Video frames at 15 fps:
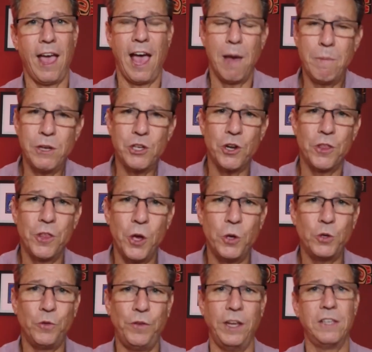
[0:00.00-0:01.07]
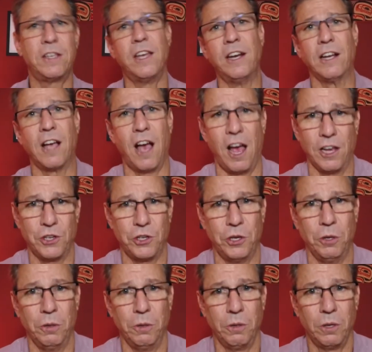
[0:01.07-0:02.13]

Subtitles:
how much are those fees gonna cost you?